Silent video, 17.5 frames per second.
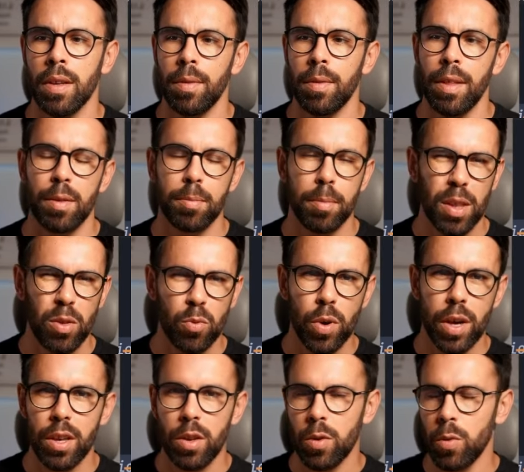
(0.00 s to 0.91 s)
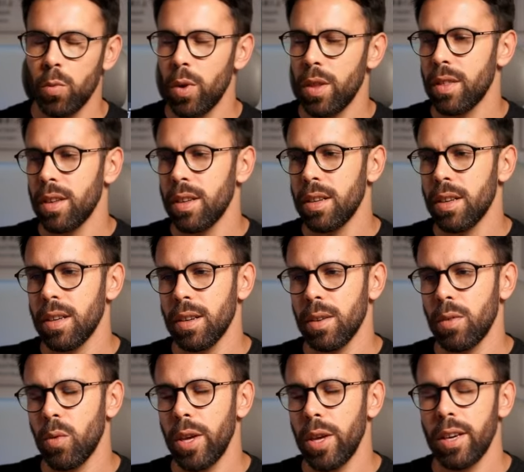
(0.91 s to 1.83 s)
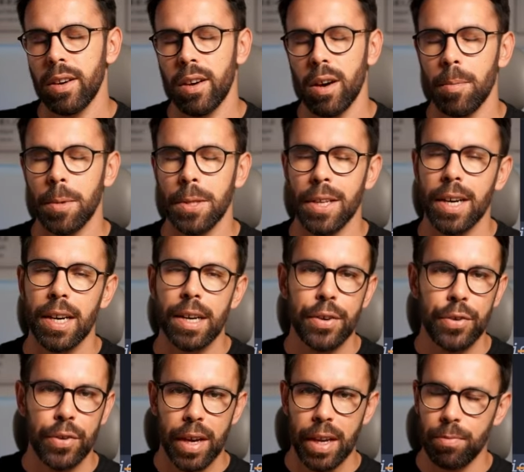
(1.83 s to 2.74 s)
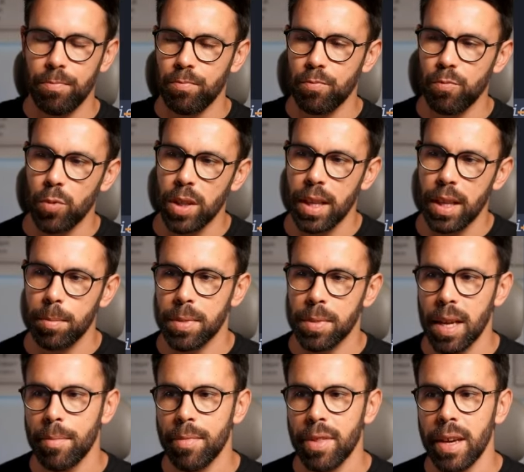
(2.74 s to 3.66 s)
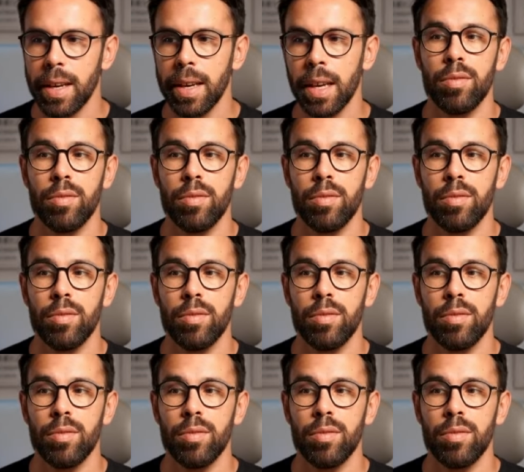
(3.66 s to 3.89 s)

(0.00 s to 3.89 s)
that, by the way, with the quick command R, you can rename something,